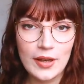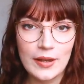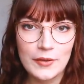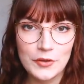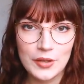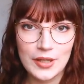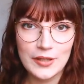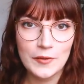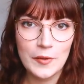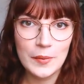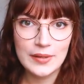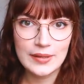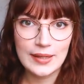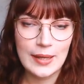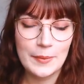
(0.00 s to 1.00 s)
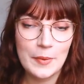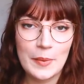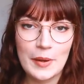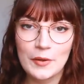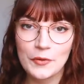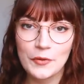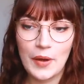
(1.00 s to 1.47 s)
I've tried to film this clip
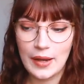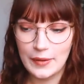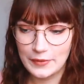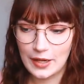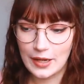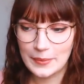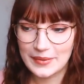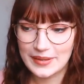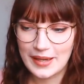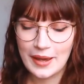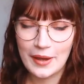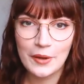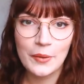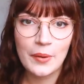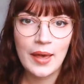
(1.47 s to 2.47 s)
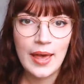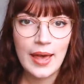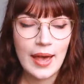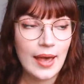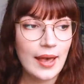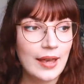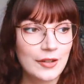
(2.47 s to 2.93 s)
about 5 times now,
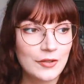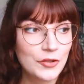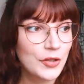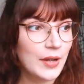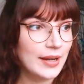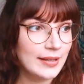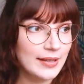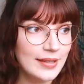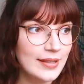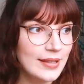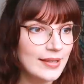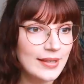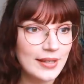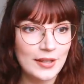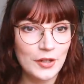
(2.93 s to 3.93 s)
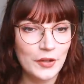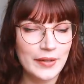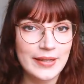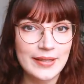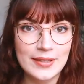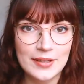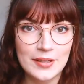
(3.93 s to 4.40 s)
and tractors and
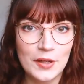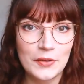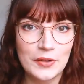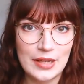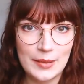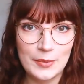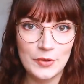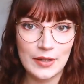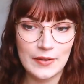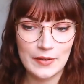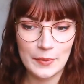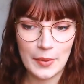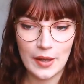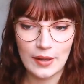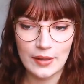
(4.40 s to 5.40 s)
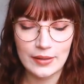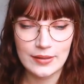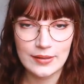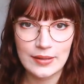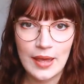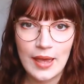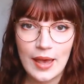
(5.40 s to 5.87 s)
lorries and stuff keep driving
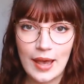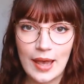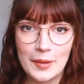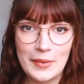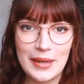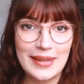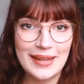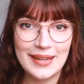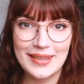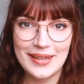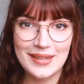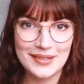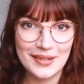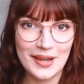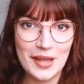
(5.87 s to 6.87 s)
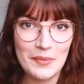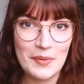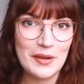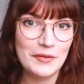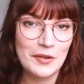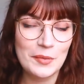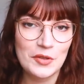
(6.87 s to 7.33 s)
past and making the entire
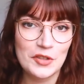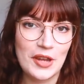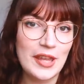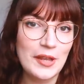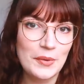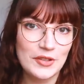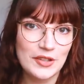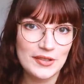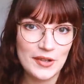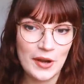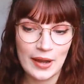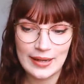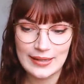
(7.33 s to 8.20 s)
pet room shake, which is not